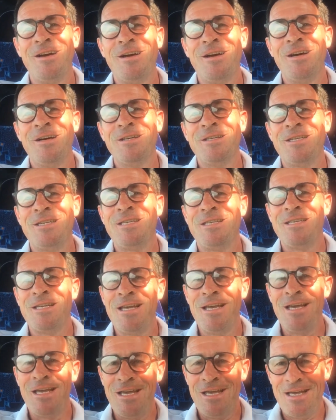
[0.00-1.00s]

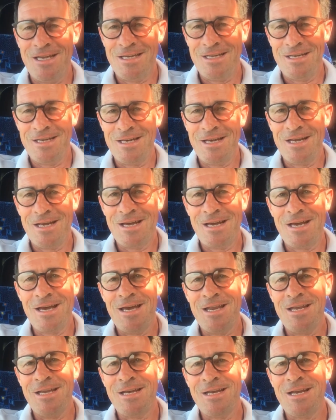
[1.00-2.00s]
Say
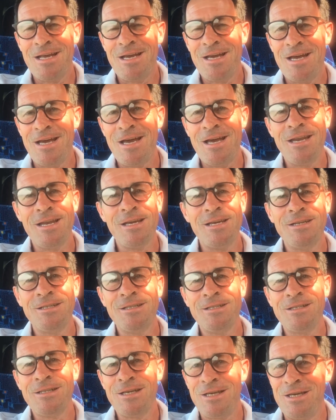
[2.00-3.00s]
nighty night and
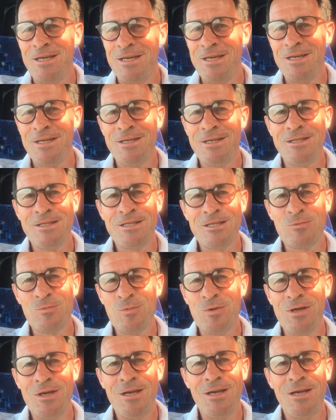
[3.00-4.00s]
kiss
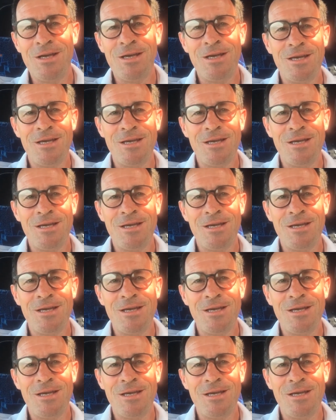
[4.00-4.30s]
me.